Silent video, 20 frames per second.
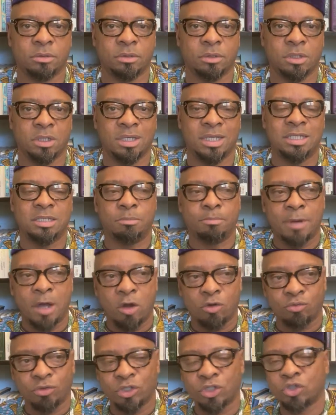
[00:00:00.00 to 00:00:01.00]
It's
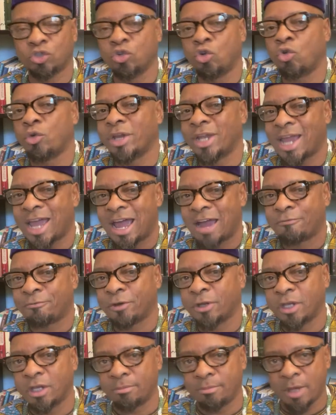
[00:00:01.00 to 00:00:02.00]
about restoring
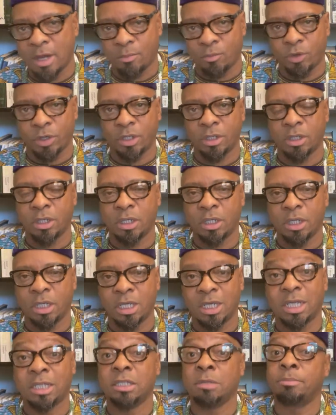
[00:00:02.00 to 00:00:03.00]
African memory.
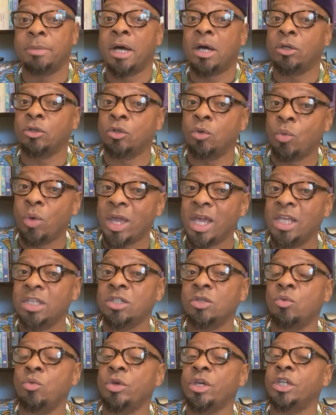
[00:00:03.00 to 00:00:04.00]
It's about the ways
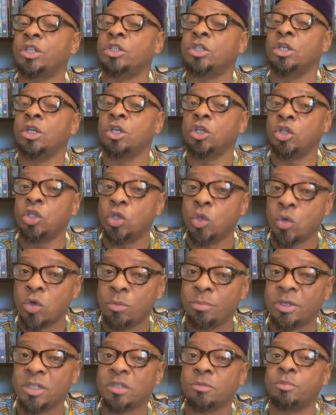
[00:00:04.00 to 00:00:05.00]
in which
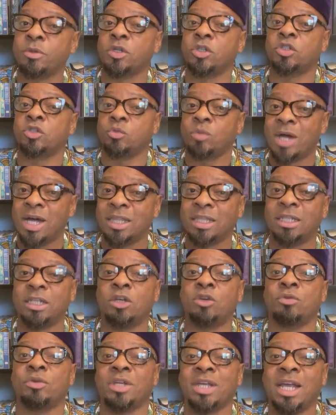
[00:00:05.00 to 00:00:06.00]
Yoruba spirituality
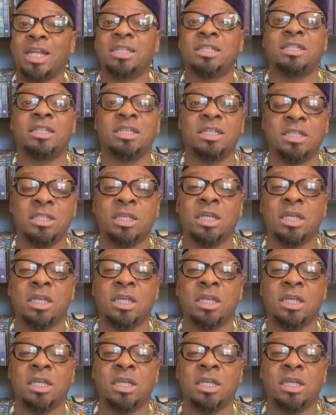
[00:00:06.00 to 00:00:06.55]
creates these